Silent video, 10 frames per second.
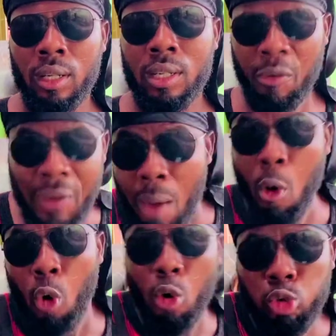Now, fair
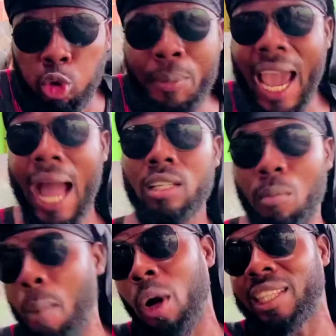Muko Lusubia. Some
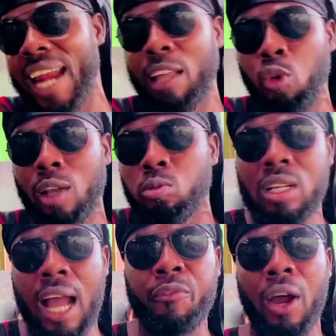about 3 hours.
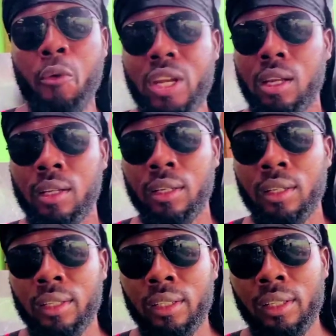Munya for a win.
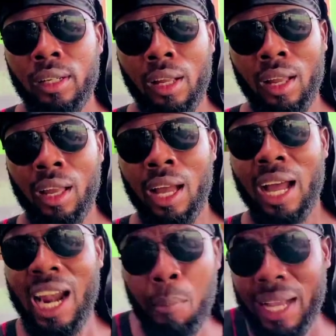
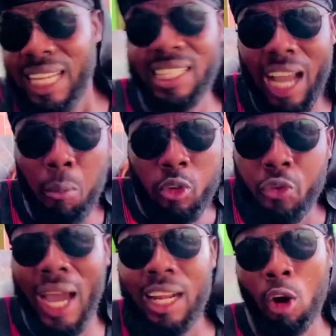And I'm a Sassia
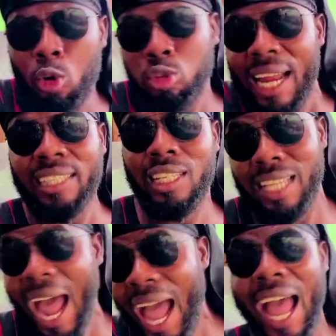Mutuan on those 90s.
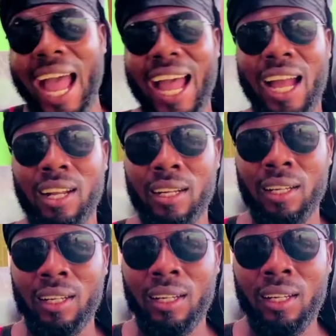Ah,
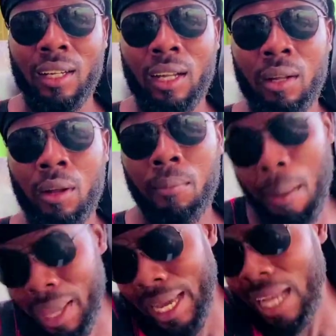
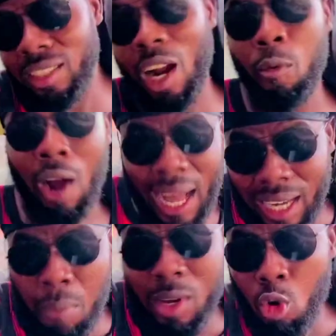I mean, can't tell me. I
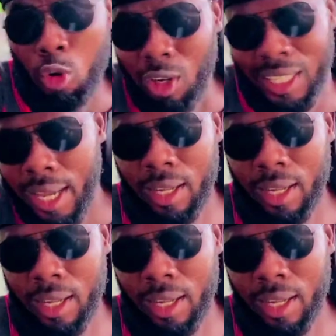can't be no dote.